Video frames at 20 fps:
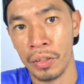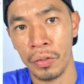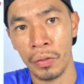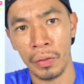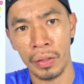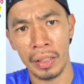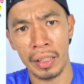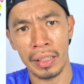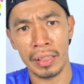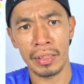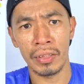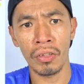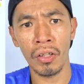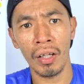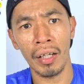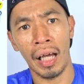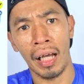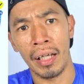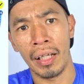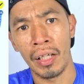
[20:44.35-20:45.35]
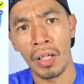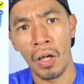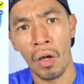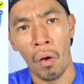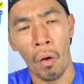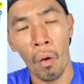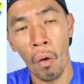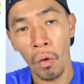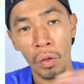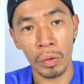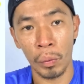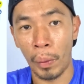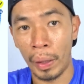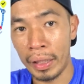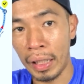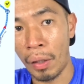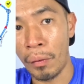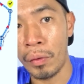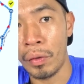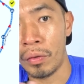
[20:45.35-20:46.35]
So it's not like all the way
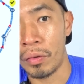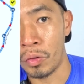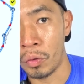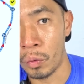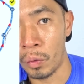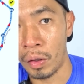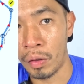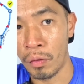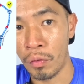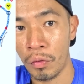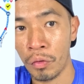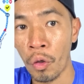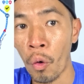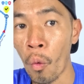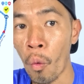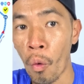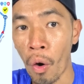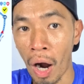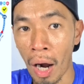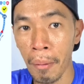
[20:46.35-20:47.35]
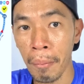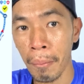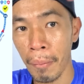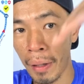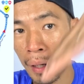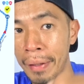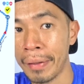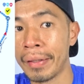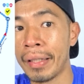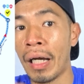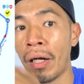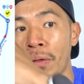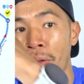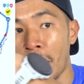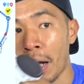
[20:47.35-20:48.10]
downhill, you will go up and down,